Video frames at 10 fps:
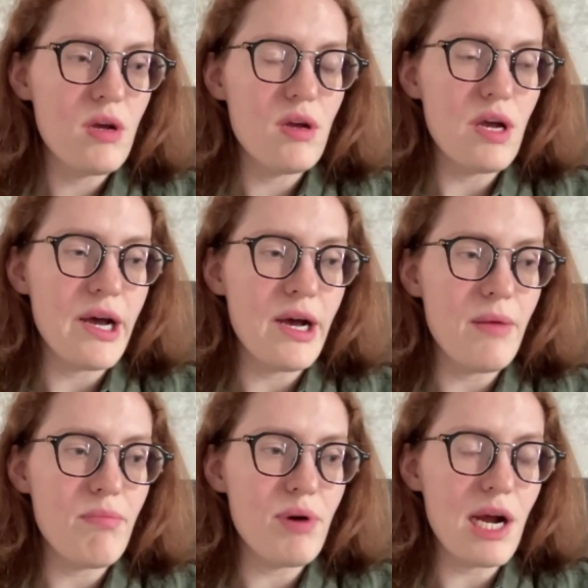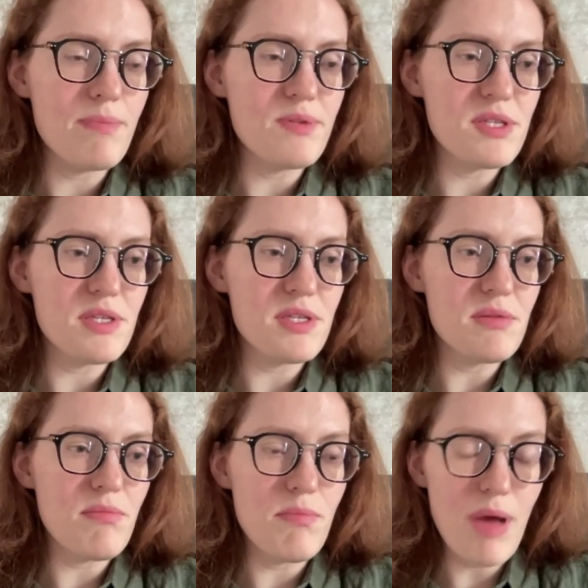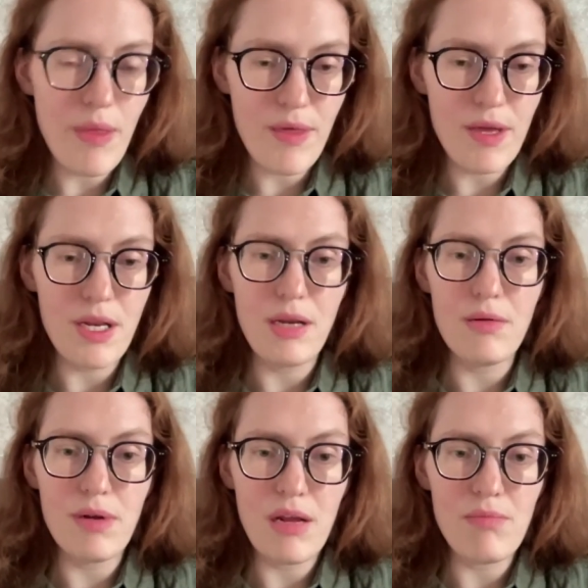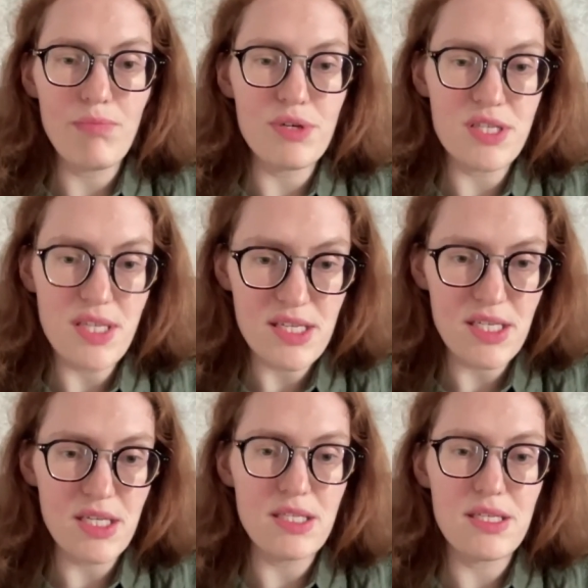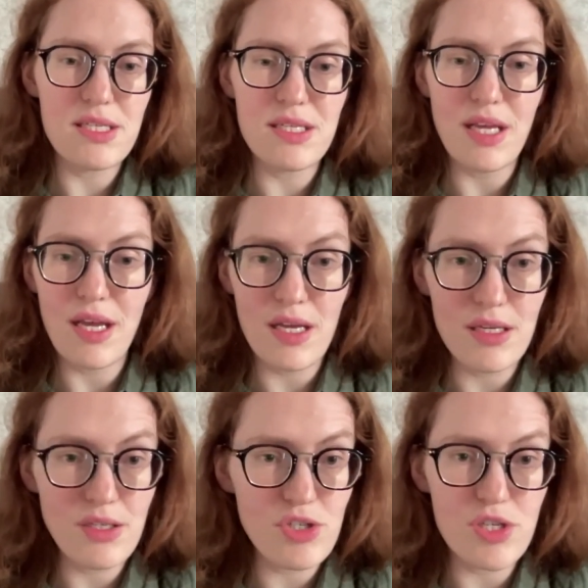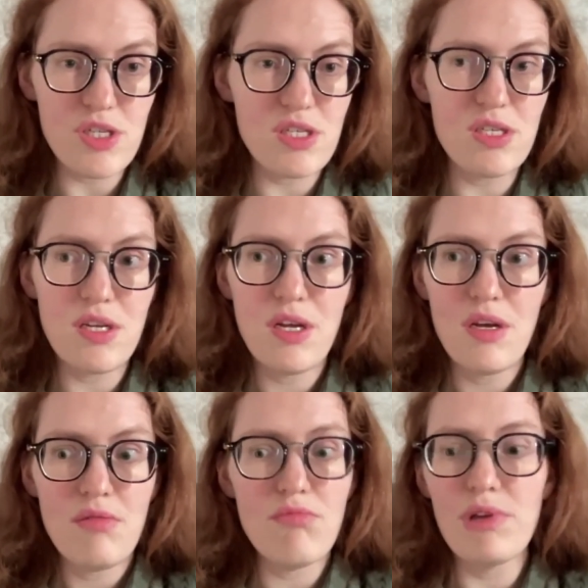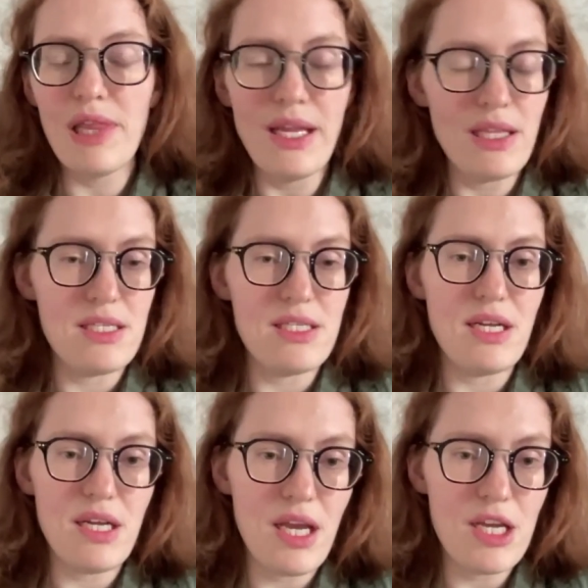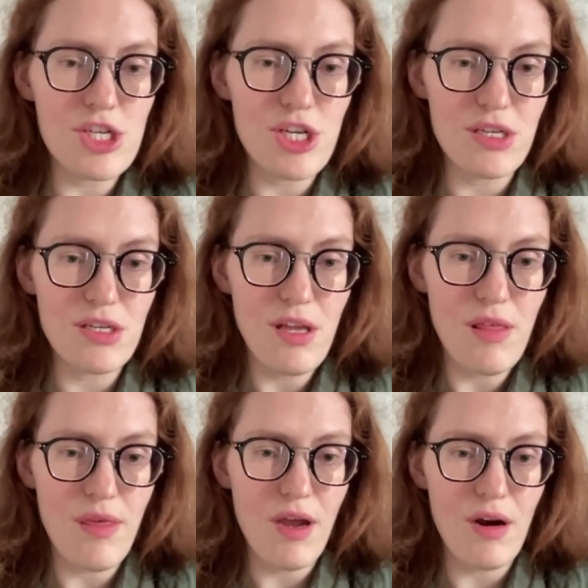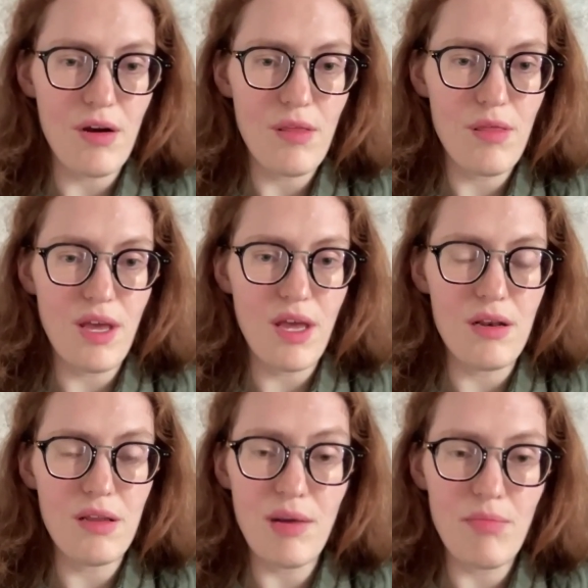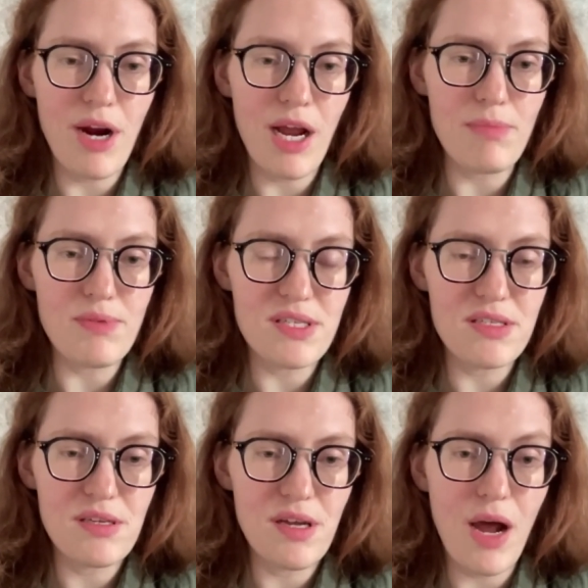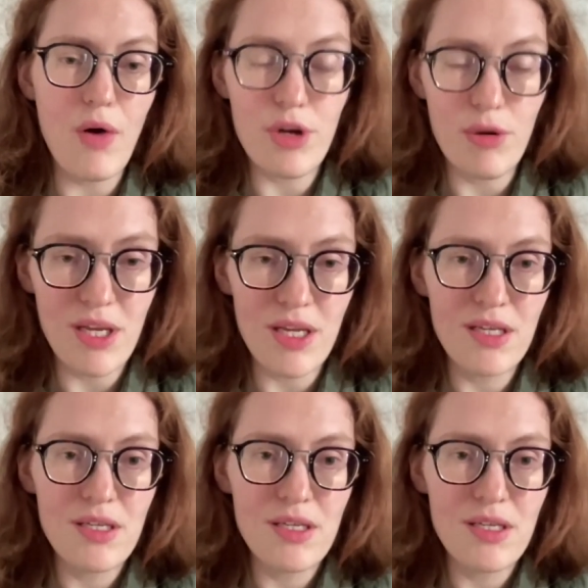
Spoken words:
perhaps method and persistence and just relentless dedication there than perhaps alchemy.